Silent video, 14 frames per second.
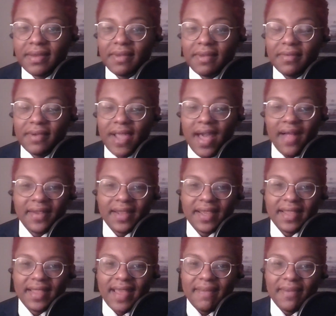But in
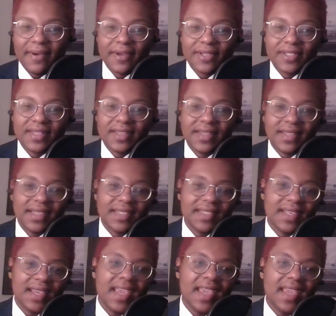reality, that person is
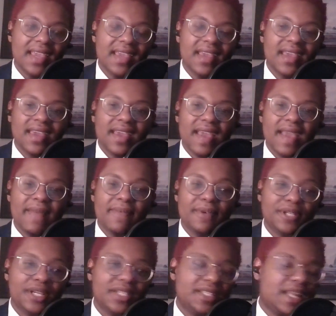kicking a
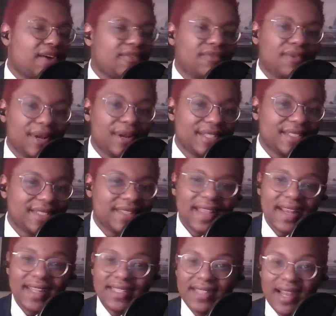projectile force
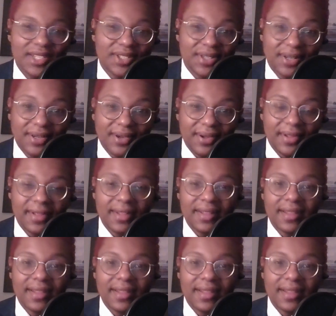that is not a circle,